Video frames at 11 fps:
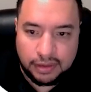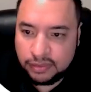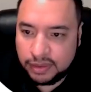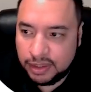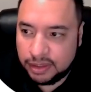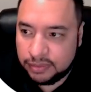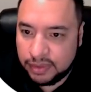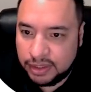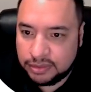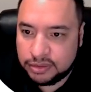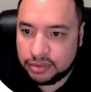Okay,
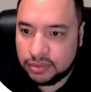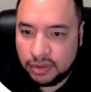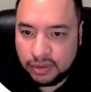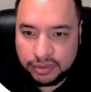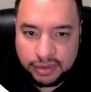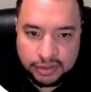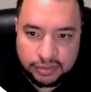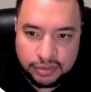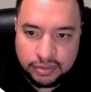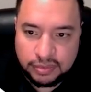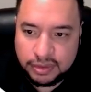great. So all you have to
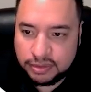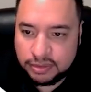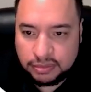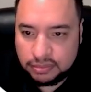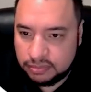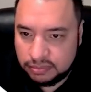do is